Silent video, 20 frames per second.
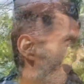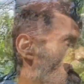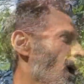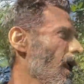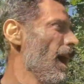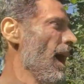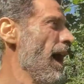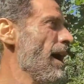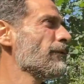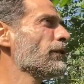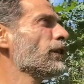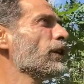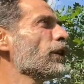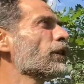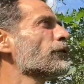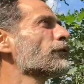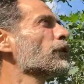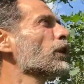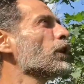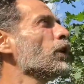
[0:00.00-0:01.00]
I have a lot
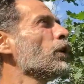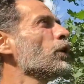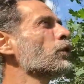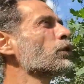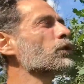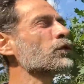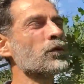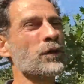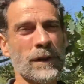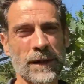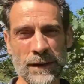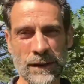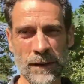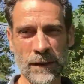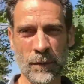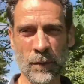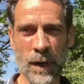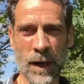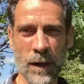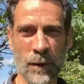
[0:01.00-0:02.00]
of oak trees
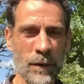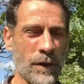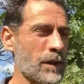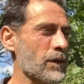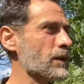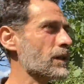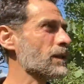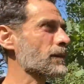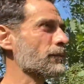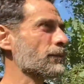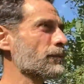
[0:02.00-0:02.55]
as well, which are just